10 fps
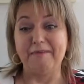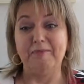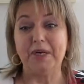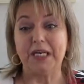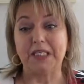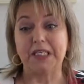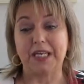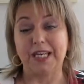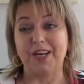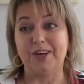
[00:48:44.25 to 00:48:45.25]
But,
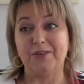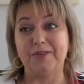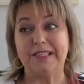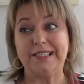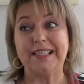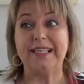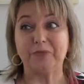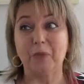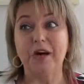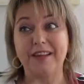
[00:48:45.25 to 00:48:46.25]
you know, it's
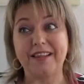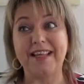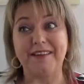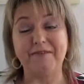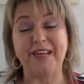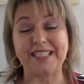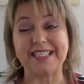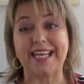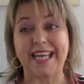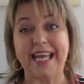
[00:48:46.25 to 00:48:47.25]
worth
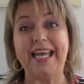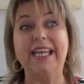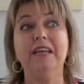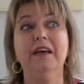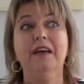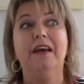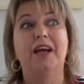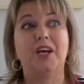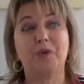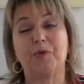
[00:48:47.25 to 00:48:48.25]
investing in a
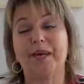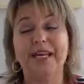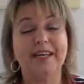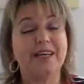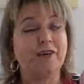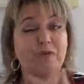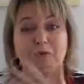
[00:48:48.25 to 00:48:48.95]
career,